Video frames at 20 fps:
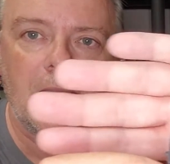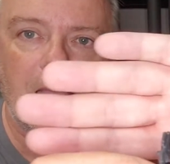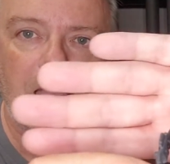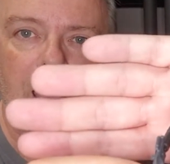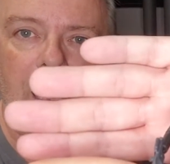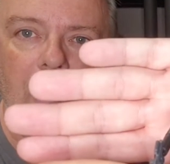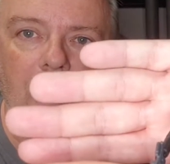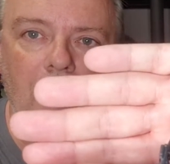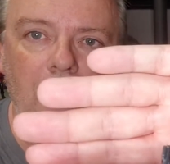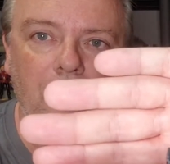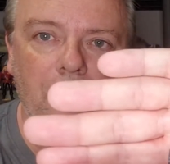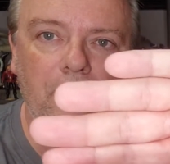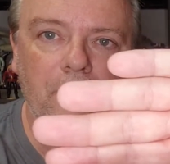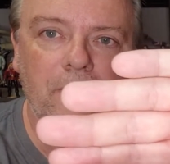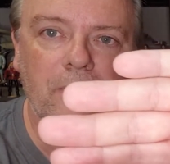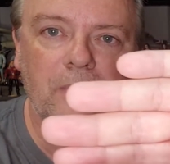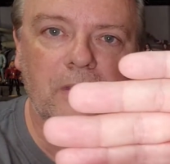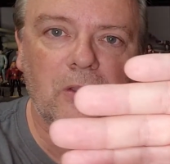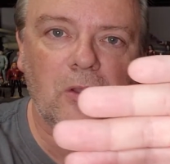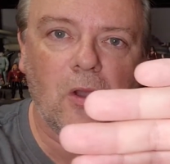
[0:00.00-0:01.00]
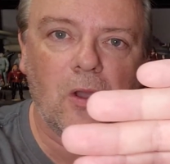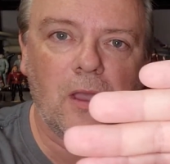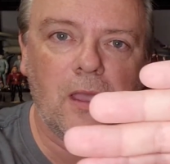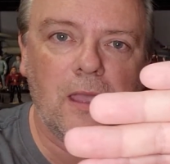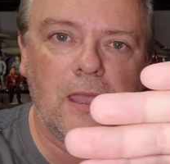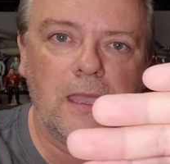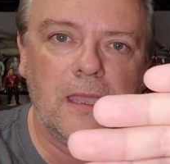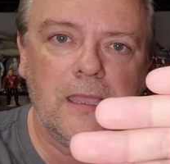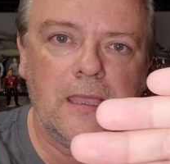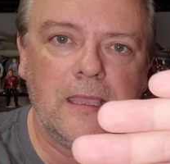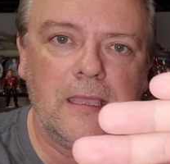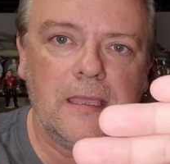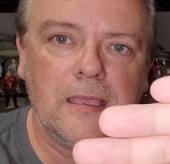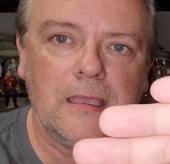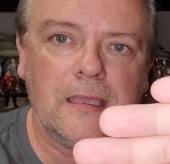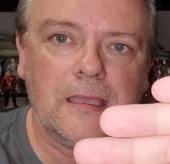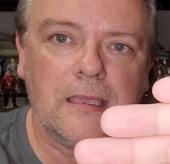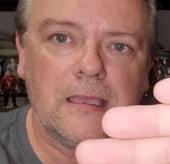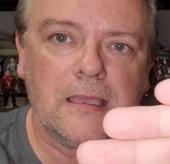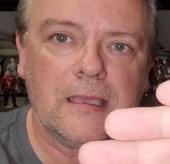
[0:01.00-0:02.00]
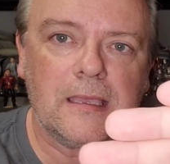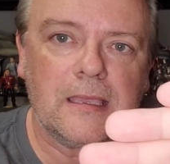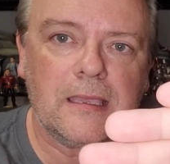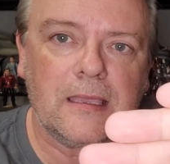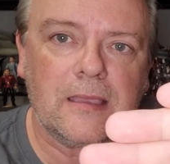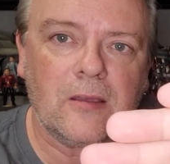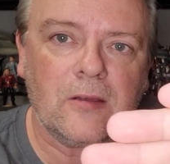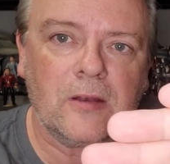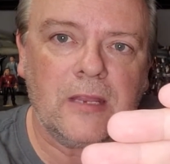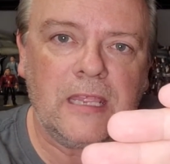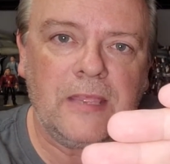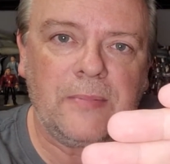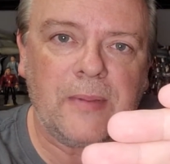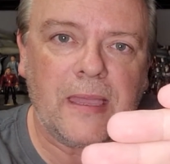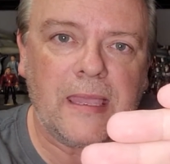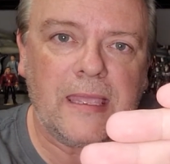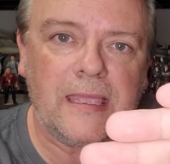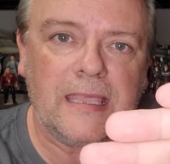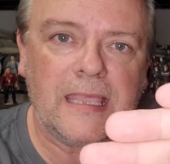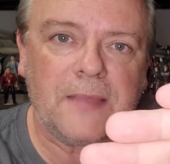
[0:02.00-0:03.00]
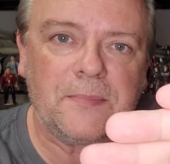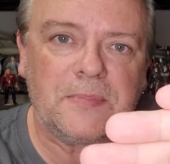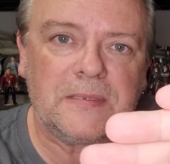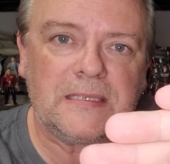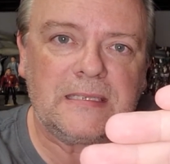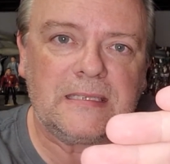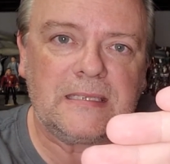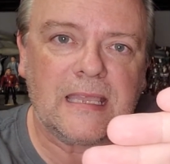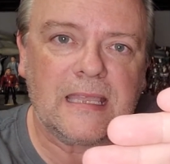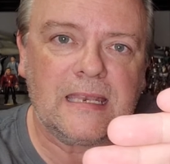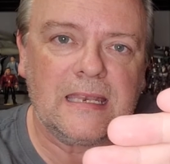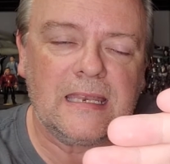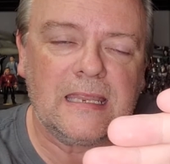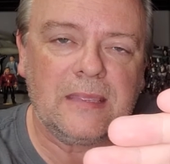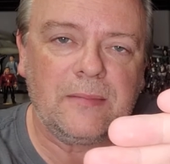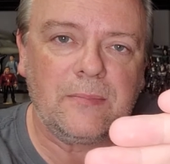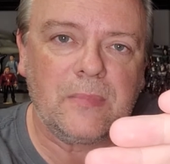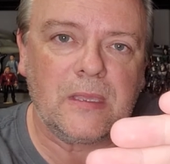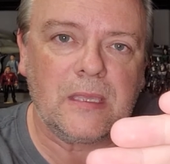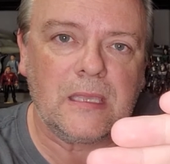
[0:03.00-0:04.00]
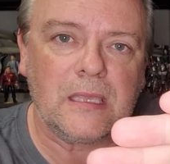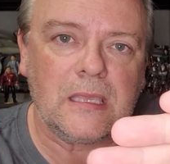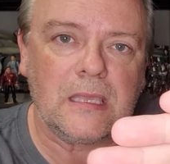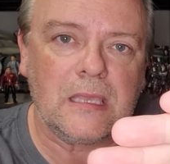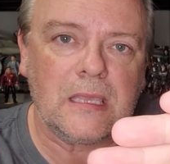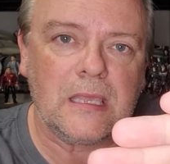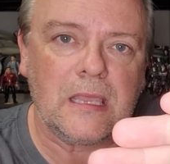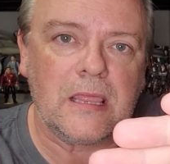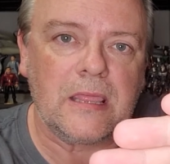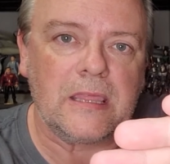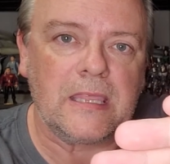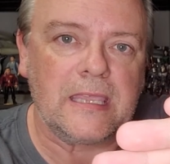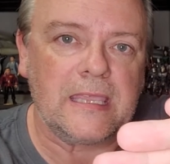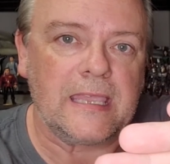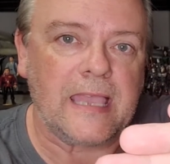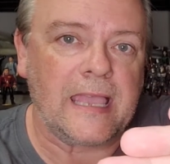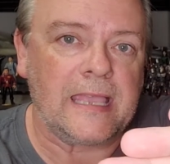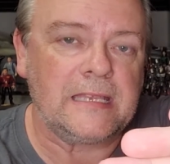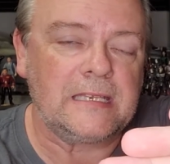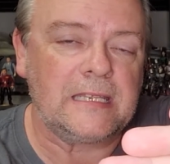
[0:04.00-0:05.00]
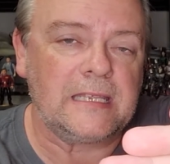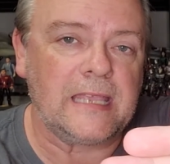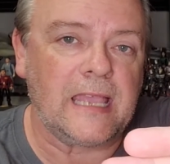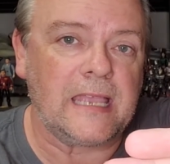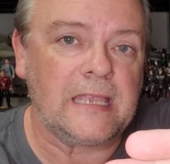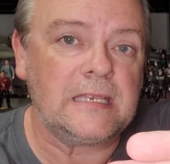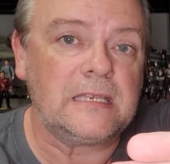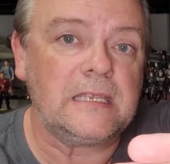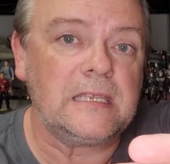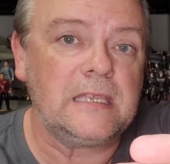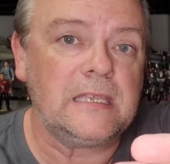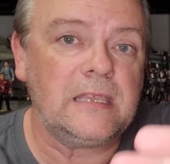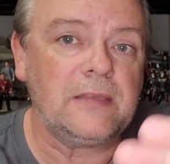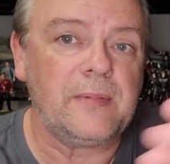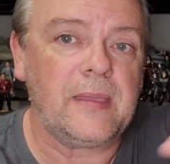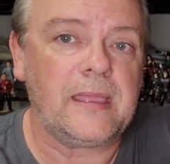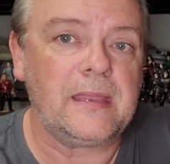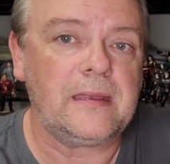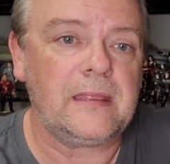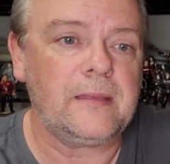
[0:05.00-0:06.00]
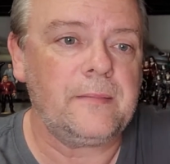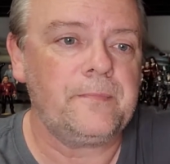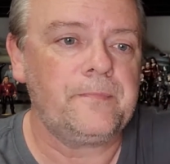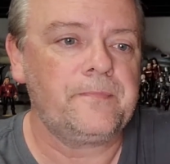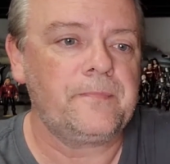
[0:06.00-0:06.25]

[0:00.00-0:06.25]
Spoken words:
The guy on eBay kept sending me the AT-AT Commander,